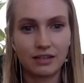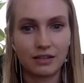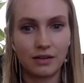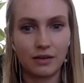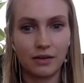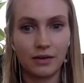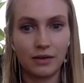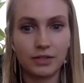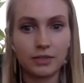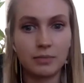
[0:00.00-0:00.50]

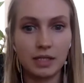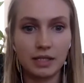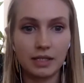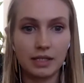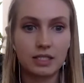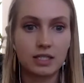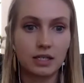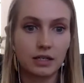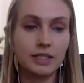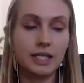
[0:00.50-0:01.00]
ultimately
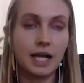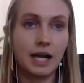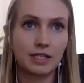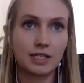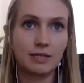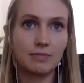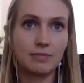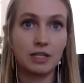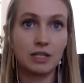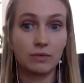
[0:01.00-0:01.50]
turned out
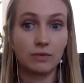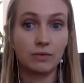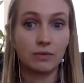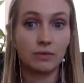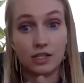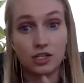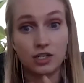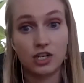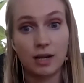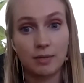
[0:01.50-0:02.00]
to be the ones
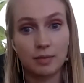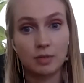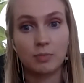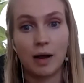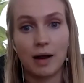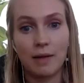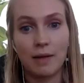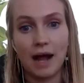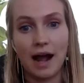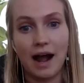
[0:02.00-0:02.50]
that shaped
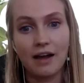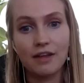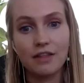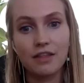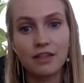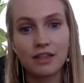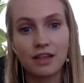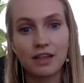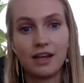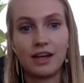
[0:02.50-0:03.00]
my path.